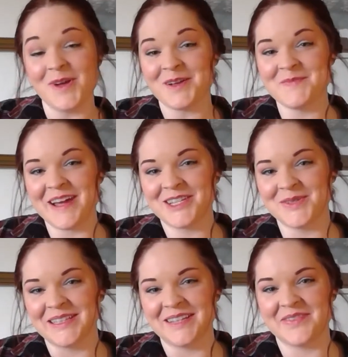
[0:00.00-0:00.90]
Welcome back to
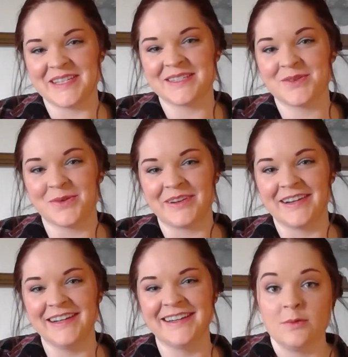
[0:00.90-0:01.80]
Olivia's
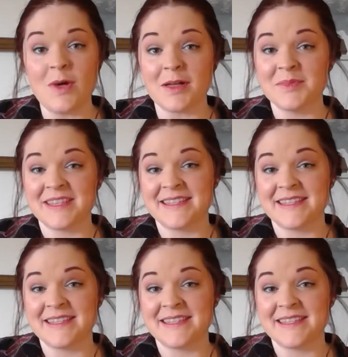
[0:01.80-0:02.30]
Corner. Welcome to the